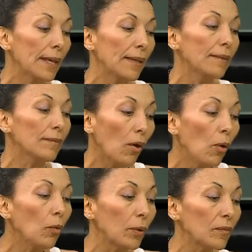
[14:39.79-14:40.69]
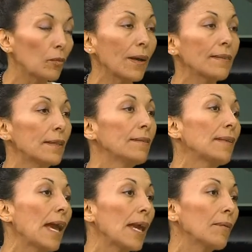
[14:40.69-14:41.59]
he's always was the
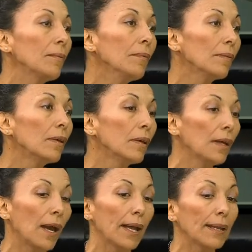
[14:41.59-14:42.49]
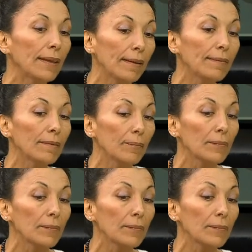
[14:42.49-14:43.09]
same, and he's